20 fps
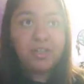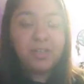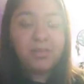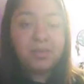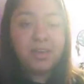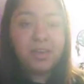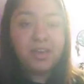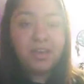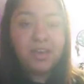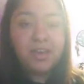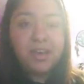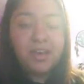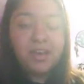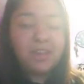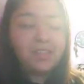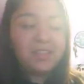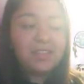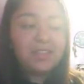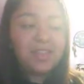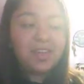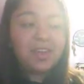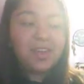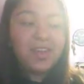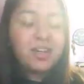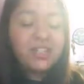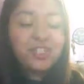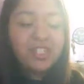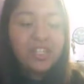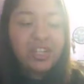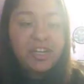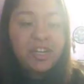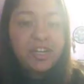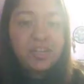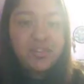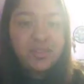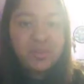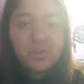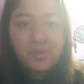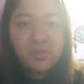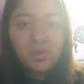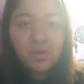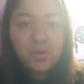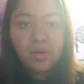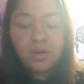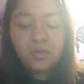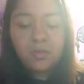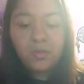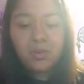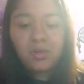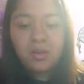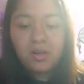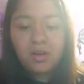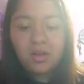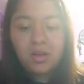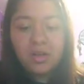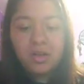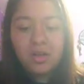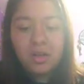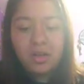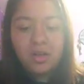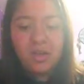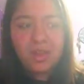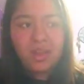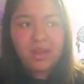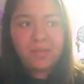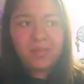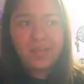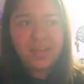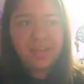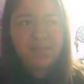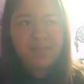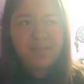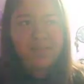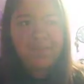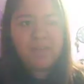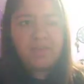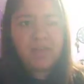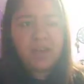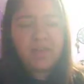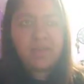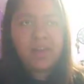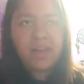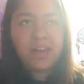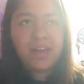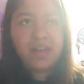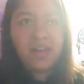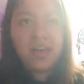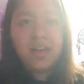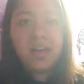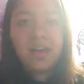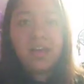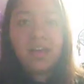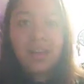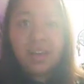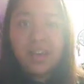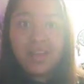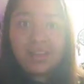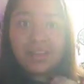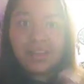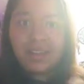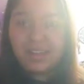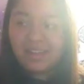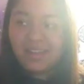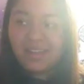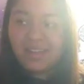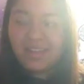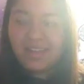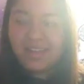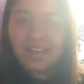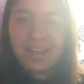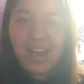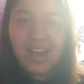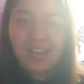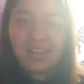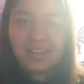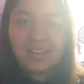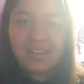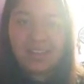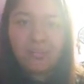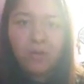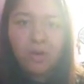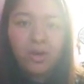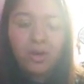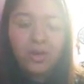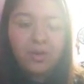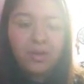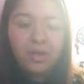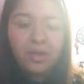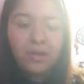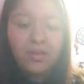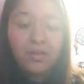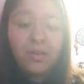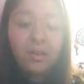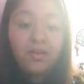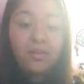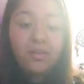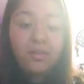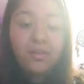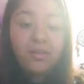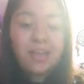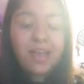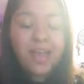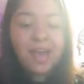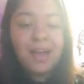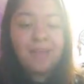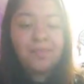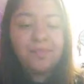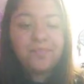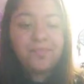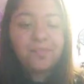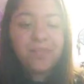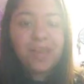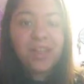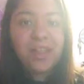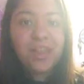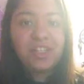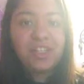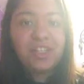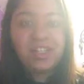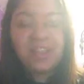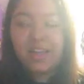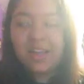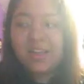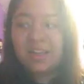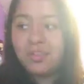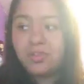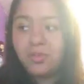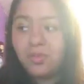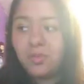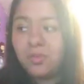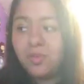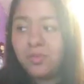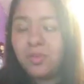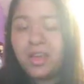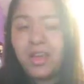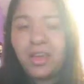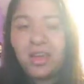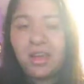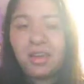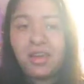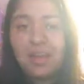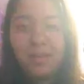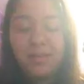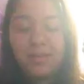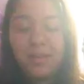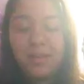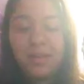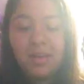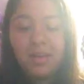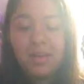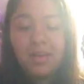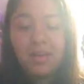I'm like, because he's like, oh, Shiine is so adorable, and I'm like, I don't get it. He's like the kind of smart kid, and I'm like, oh yeah, I like Shiine. He's adorable. Yeah, I'll admit it.